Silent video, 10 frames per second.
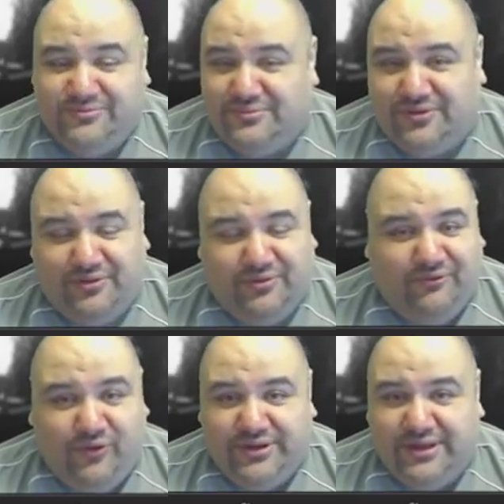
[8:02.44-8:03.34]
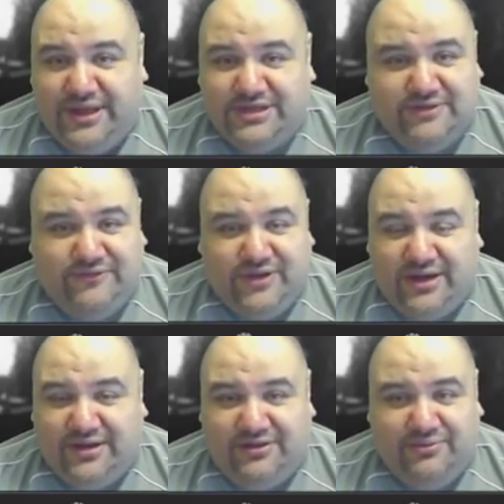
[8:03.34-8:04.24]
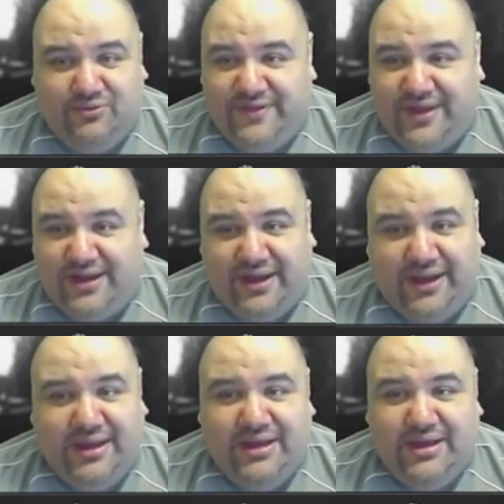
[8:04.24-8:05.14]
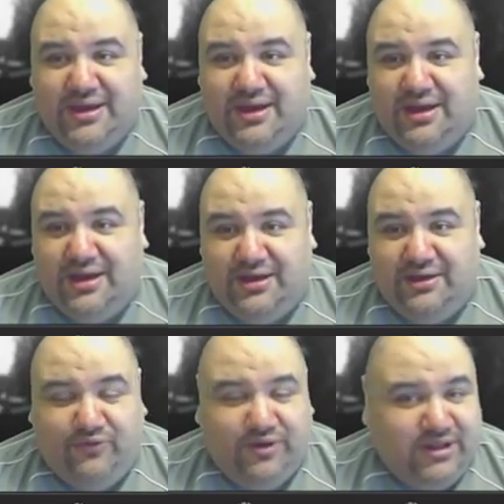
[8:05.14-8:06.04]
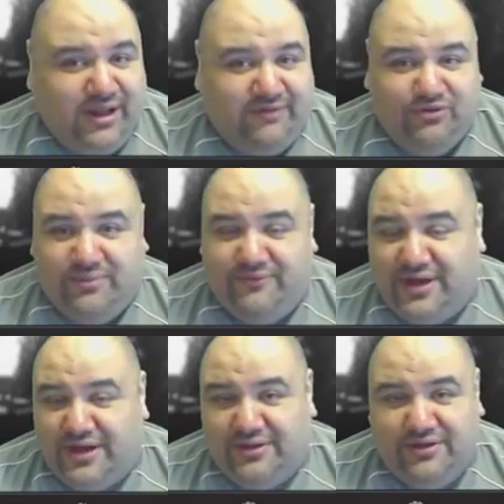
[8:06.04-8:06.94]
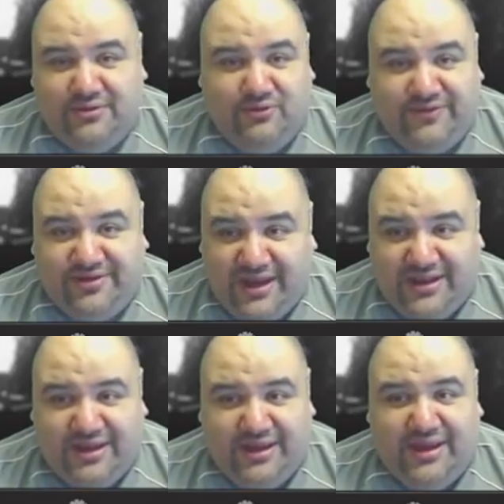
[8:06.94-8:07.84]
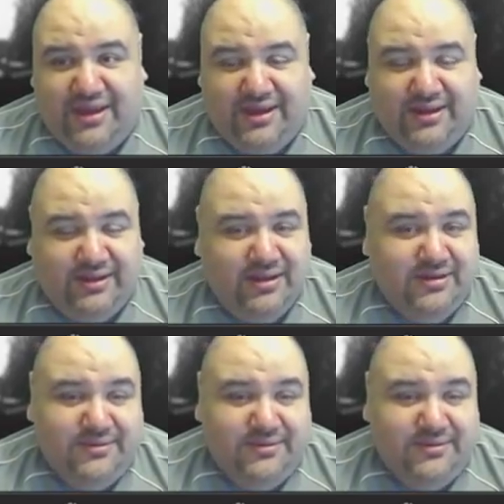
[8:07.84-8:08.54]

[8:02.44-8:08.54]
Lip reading: so avoid the nation if you're not going to see the movie that night. Avoid the live stream if you're not going to see the movie Saturday, and